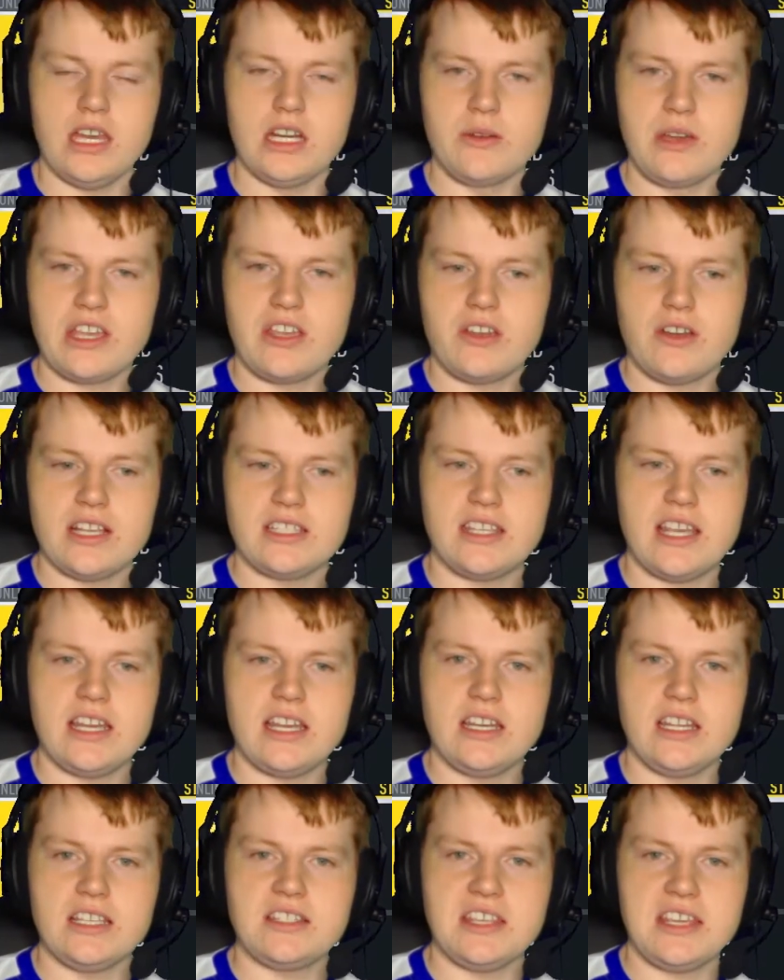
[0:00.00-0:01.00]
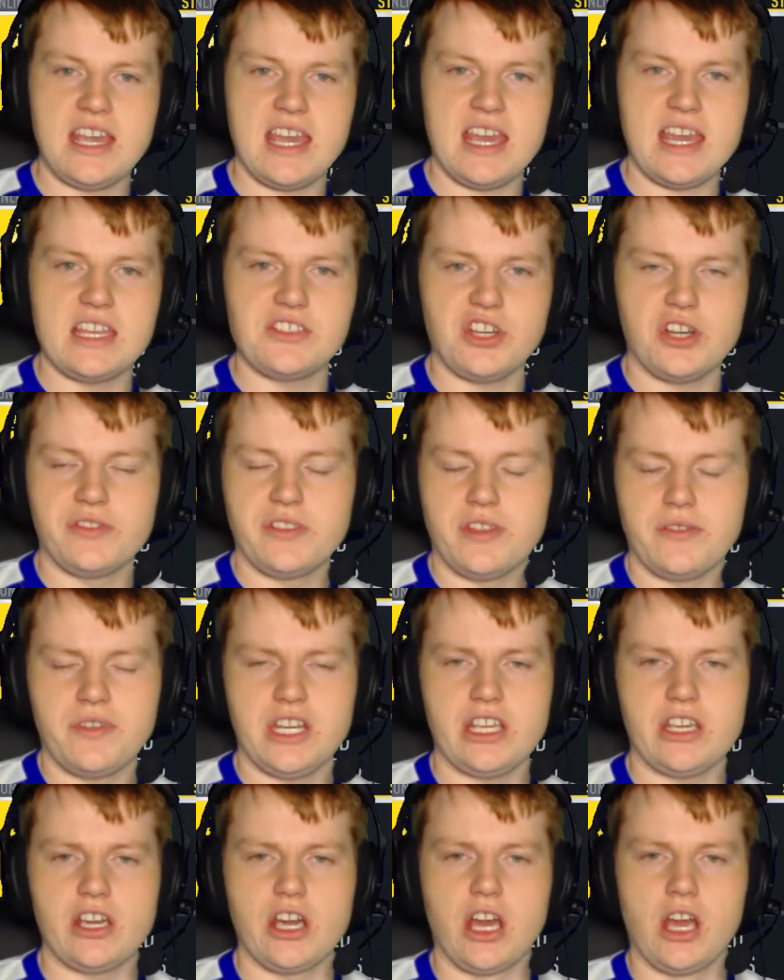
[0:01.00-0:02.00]
Anyway, guys, that is the end of the
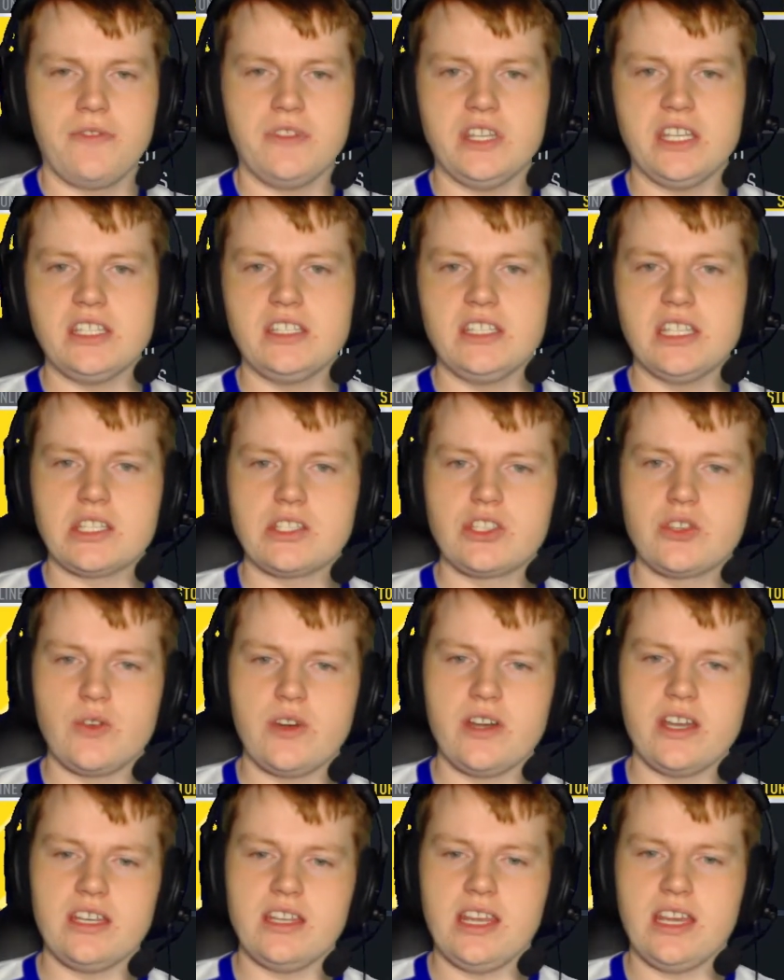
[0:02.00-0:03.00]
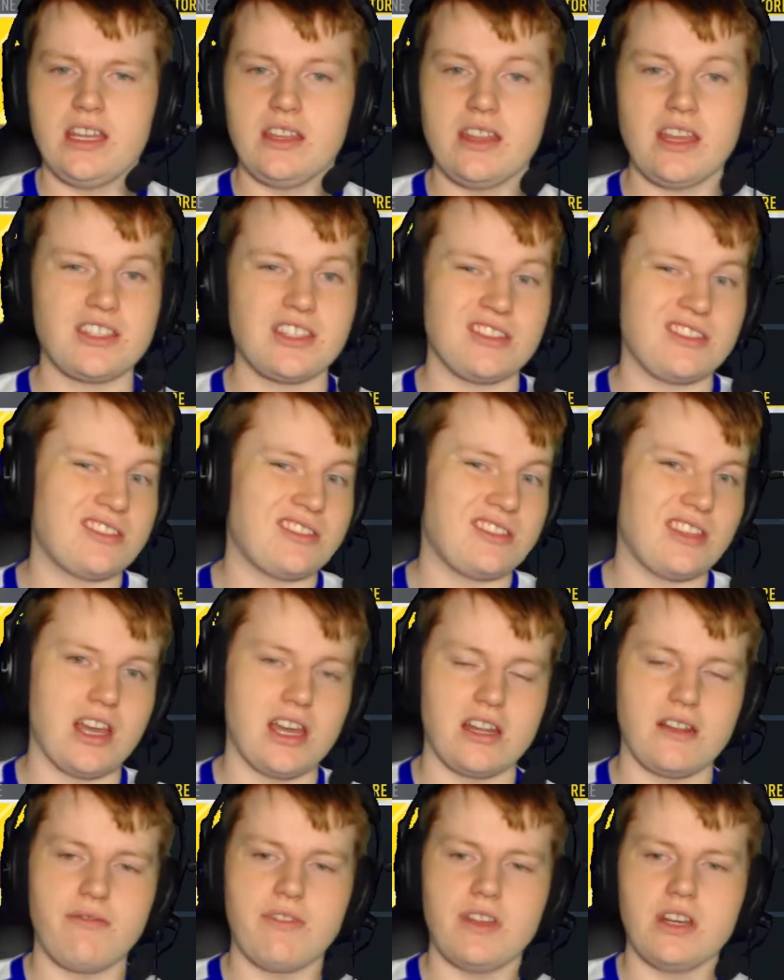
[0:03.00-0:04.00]
video. Hopefully you did enjoy it. Now, that's just the
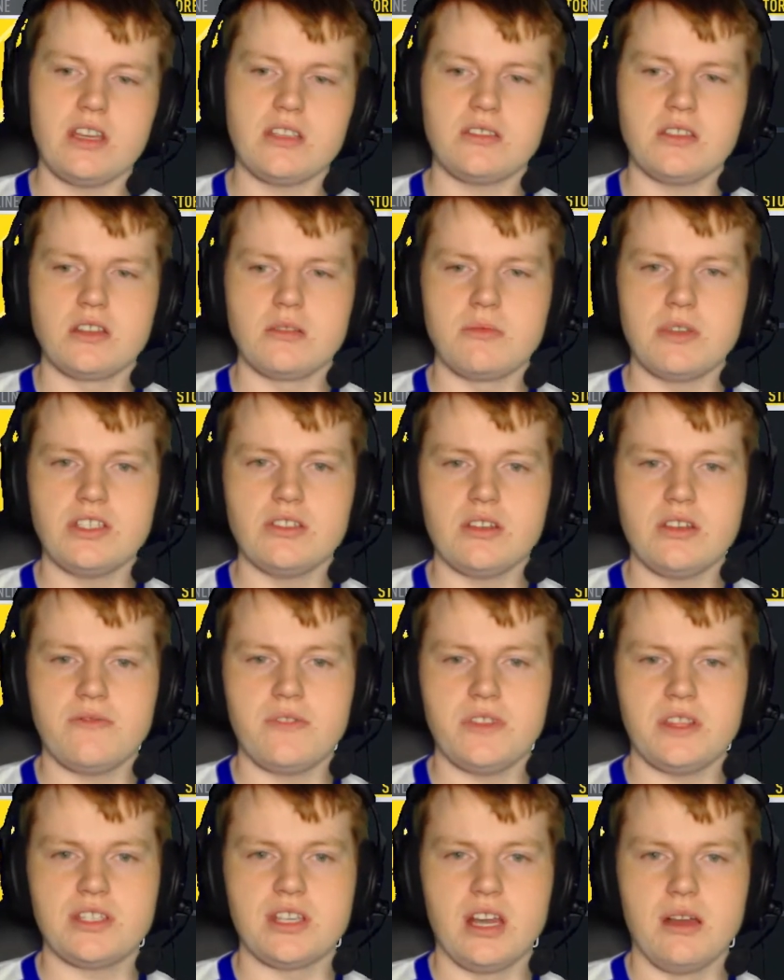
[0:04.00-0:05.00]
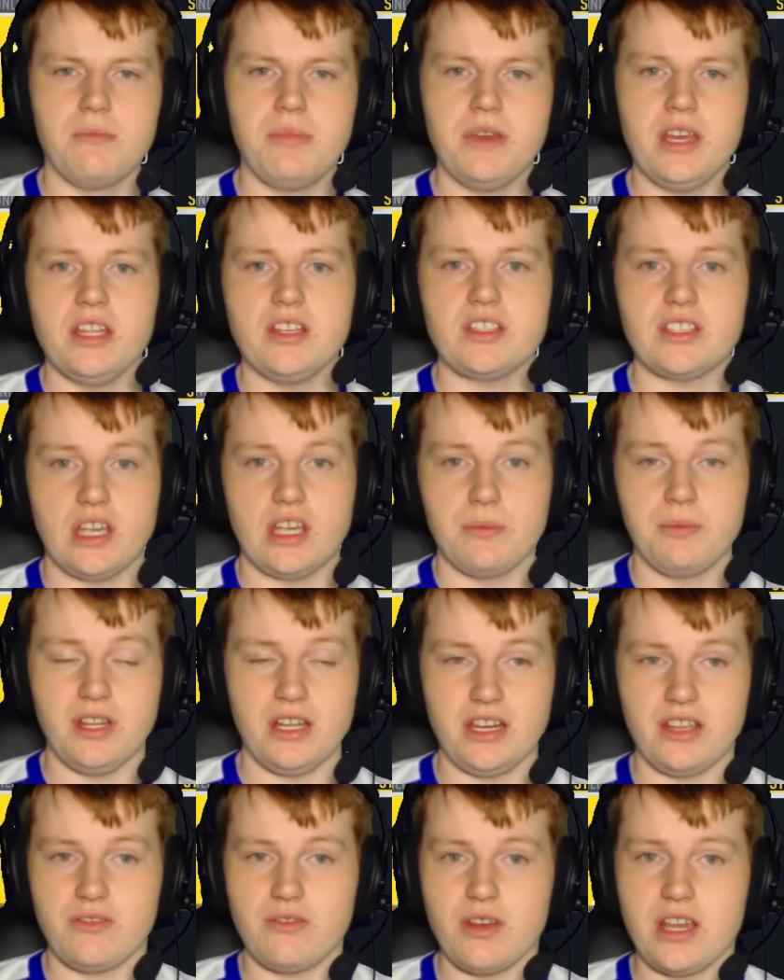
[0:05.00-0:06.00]
kind of videos I'm going to be doing for the time being, just
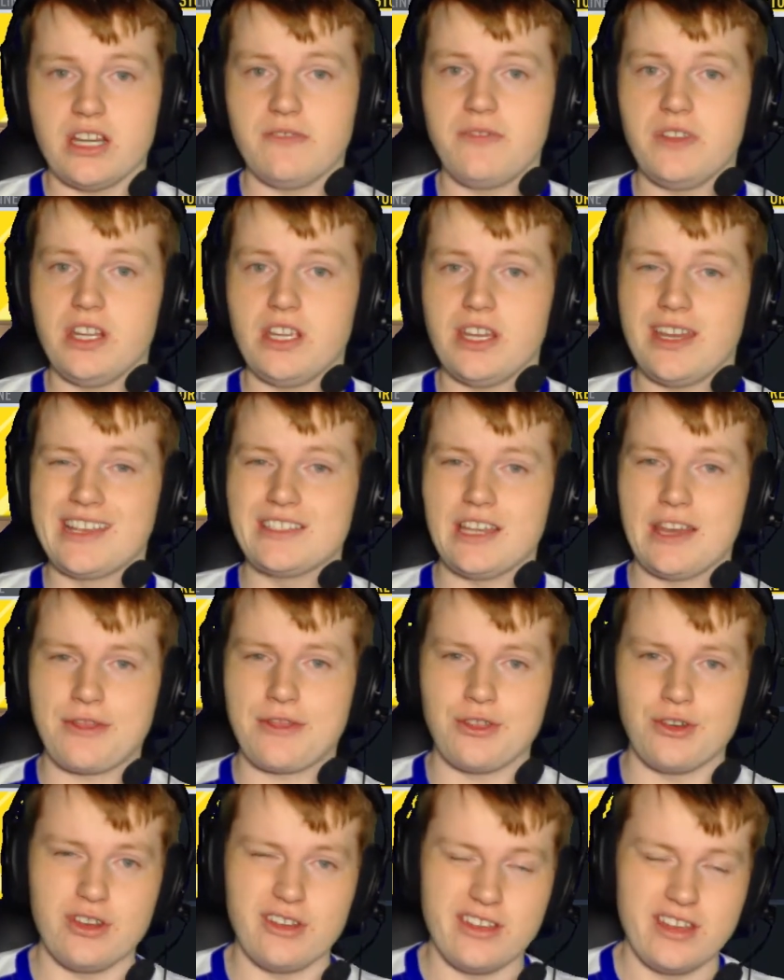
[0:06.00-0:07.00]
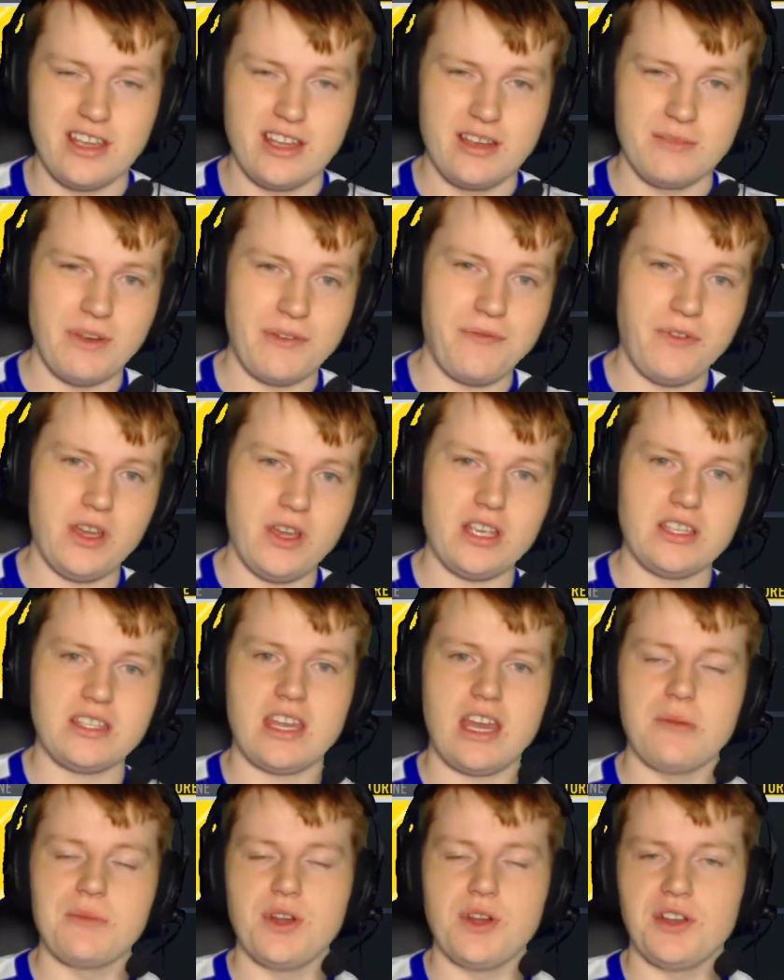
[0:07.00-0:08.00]
uploading random videos. I thought my
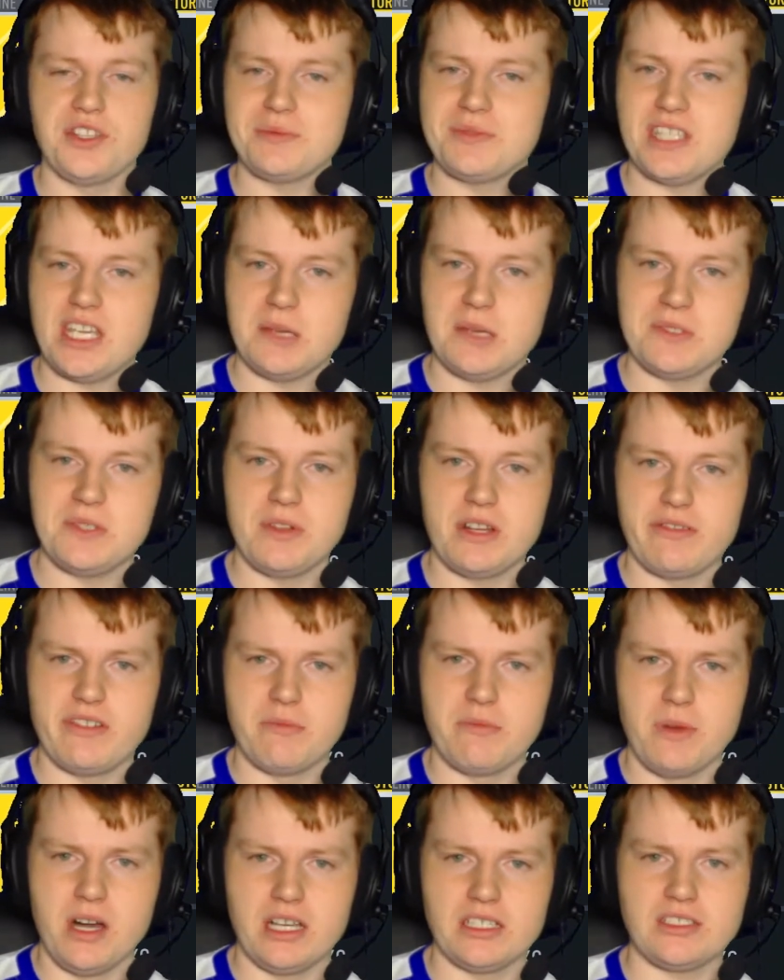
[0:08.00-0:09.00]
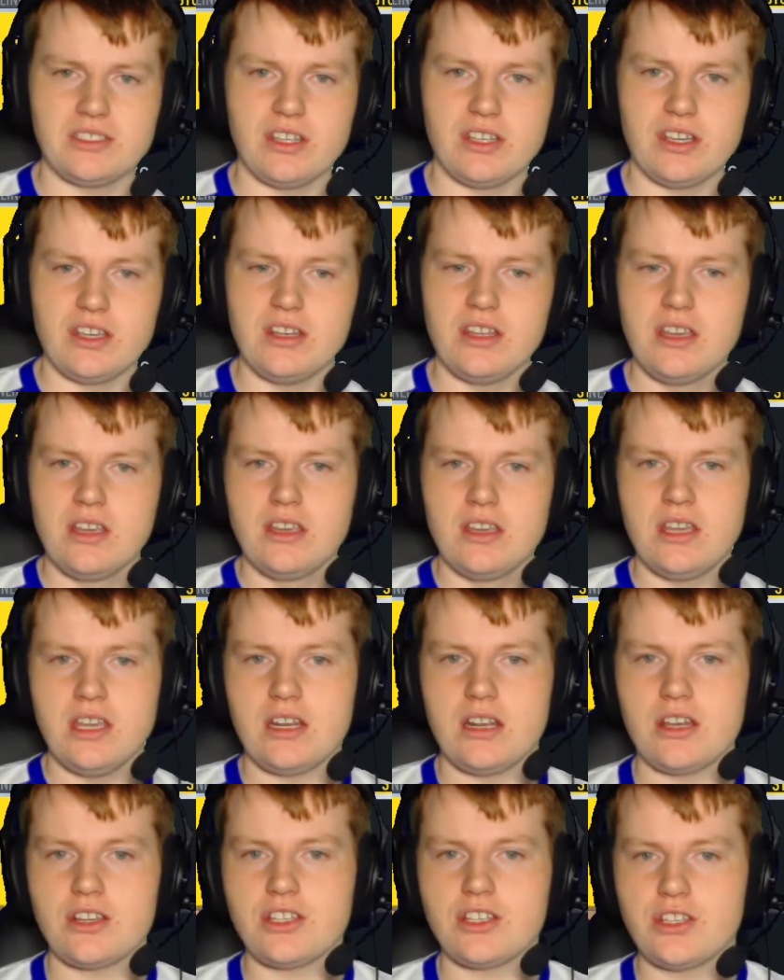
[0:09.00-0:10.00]
first game on Awesome Team is a bit of a milestone,
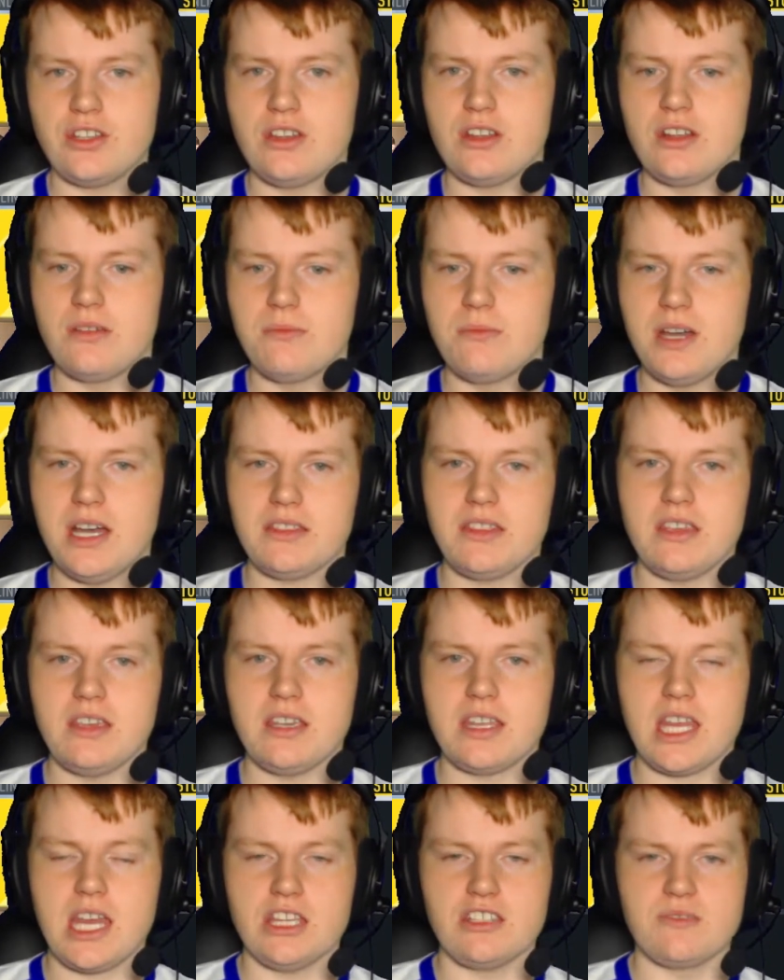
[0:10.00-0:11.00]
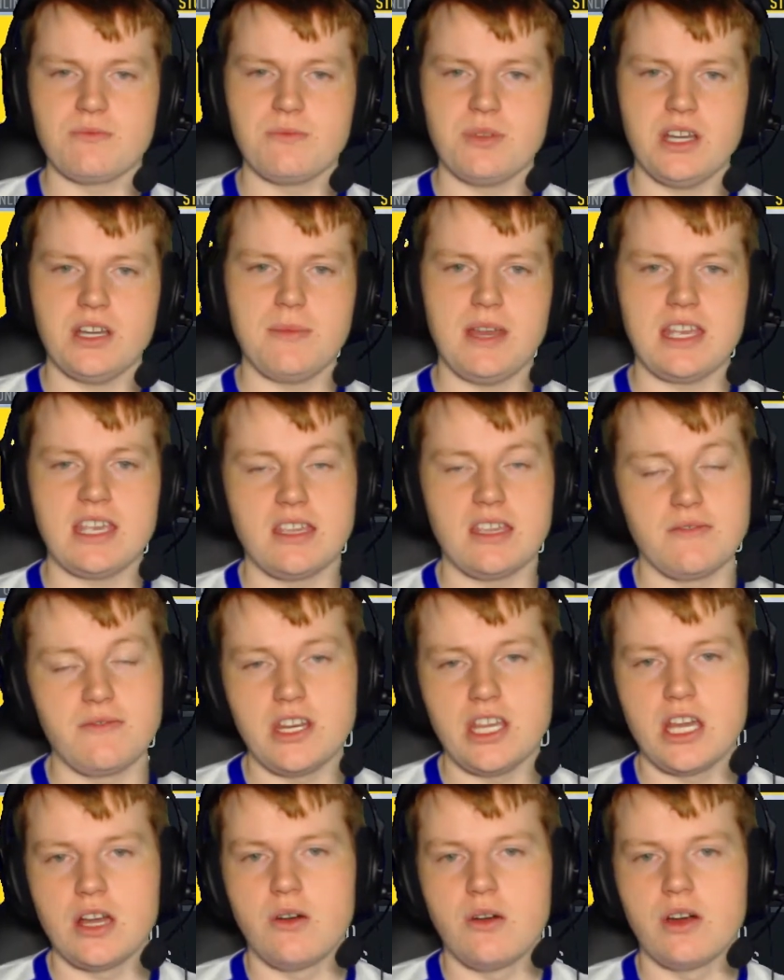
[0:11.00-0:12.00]
and I should mark the occasion by making a
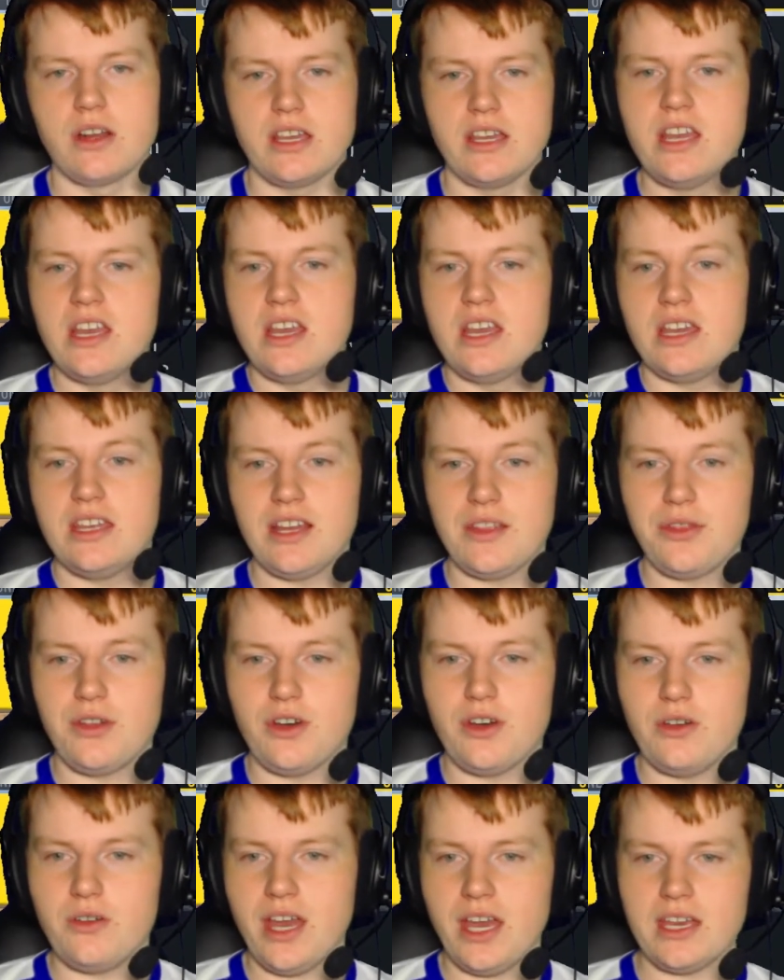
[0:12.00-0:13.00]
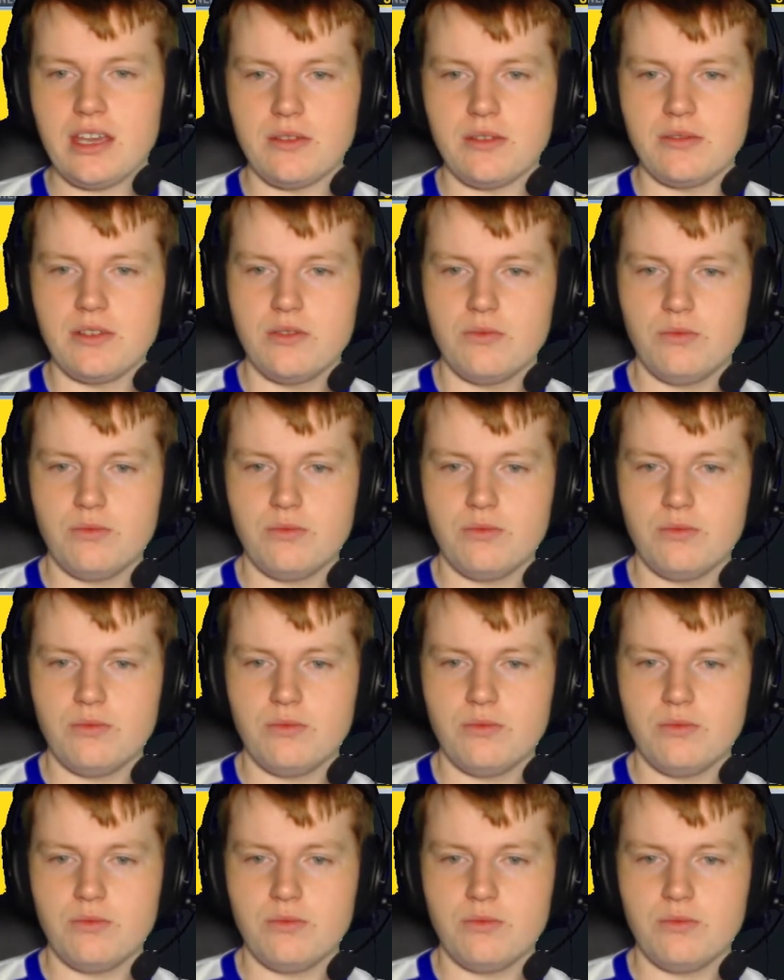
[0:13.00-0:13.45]
video on it. And I thought, hey,